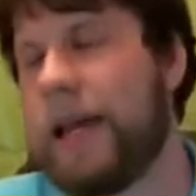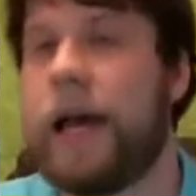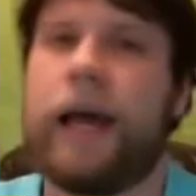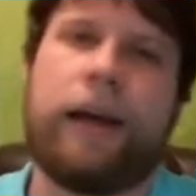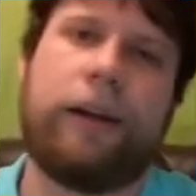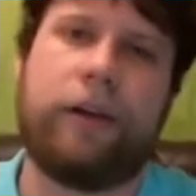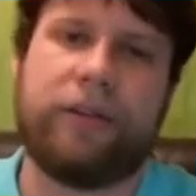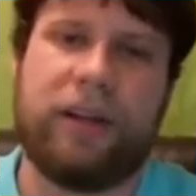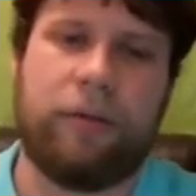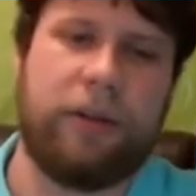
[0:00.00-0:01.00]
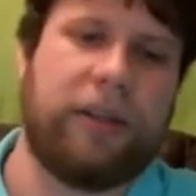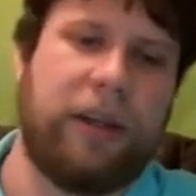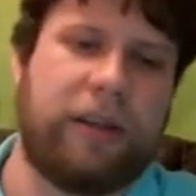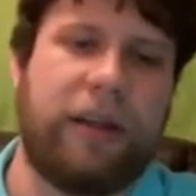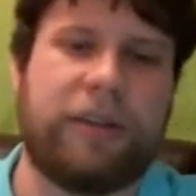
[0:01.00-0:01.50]
I, I know he's not one to
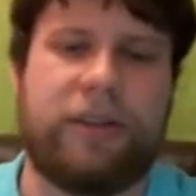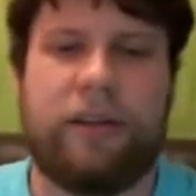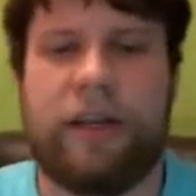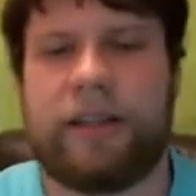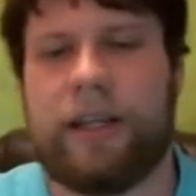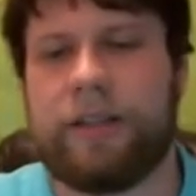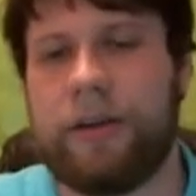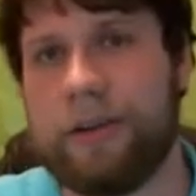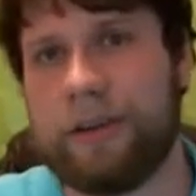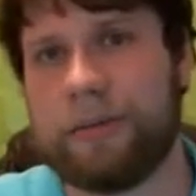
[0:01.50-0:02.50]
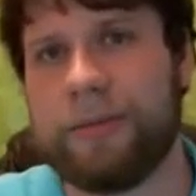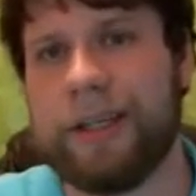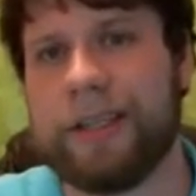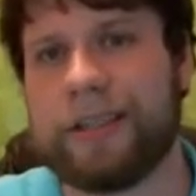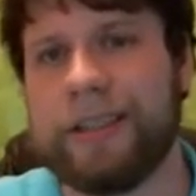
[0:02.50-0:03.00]
take things like that to heart,
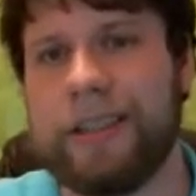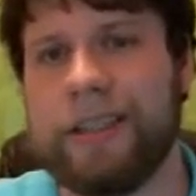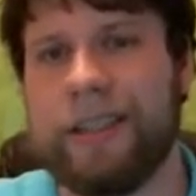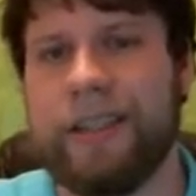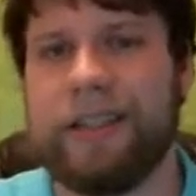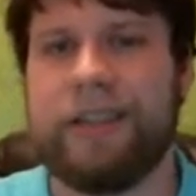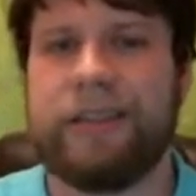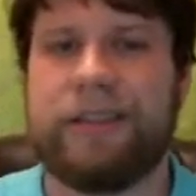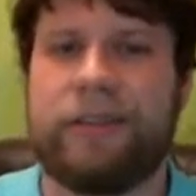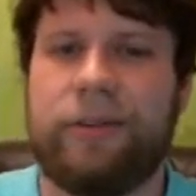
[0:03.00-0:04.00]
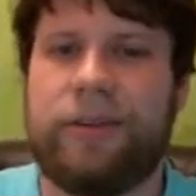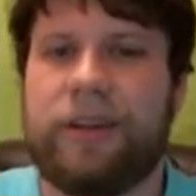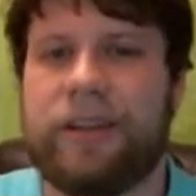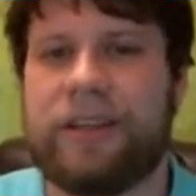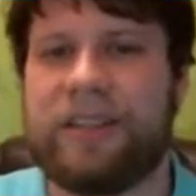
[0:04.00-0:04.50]
but this whole
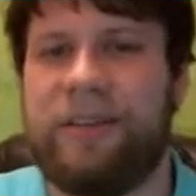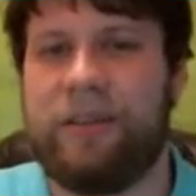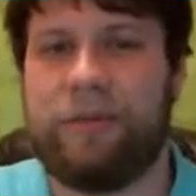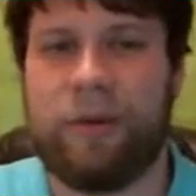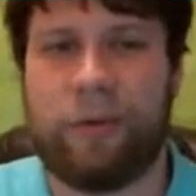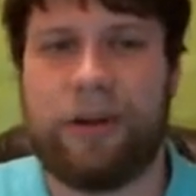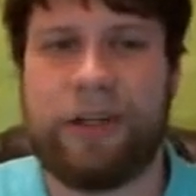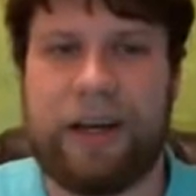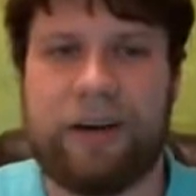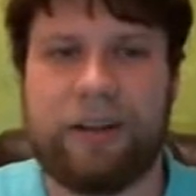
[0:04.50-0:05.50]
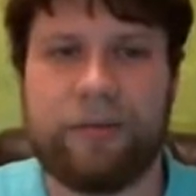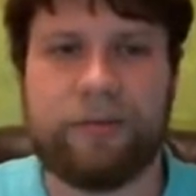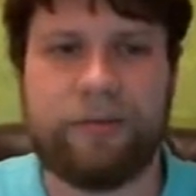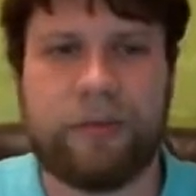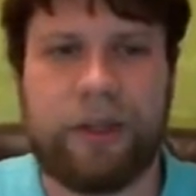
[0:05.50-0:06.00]
thing does seem to have been wearing down on
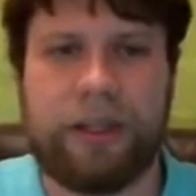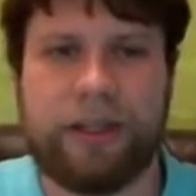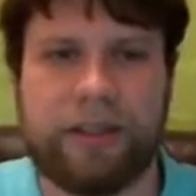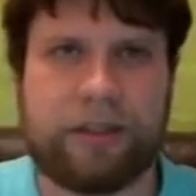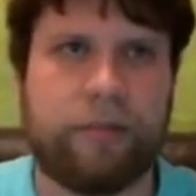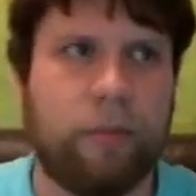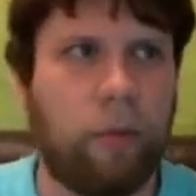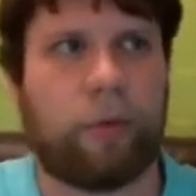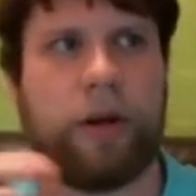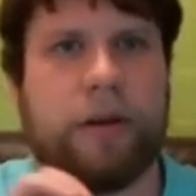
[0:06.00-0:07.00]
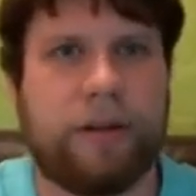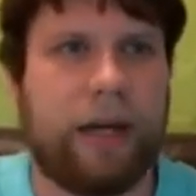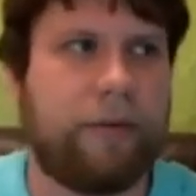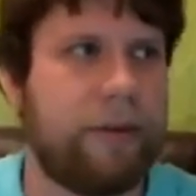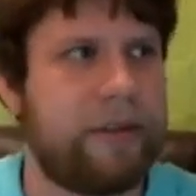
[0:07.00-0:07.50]
him. All he does is mope around in
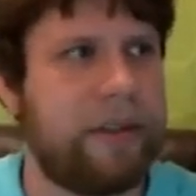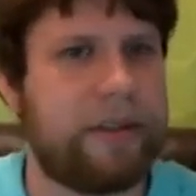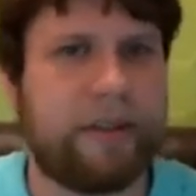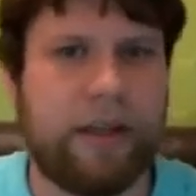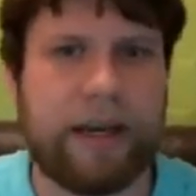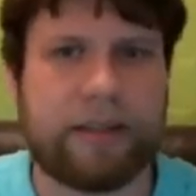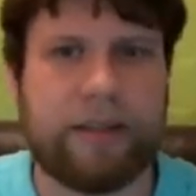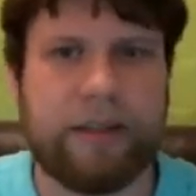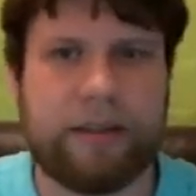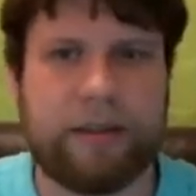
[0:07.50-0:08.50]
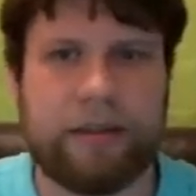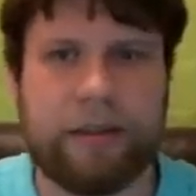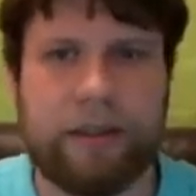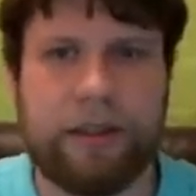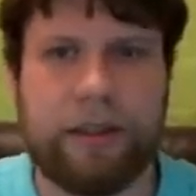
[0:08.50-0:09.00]
taverns since the accident, and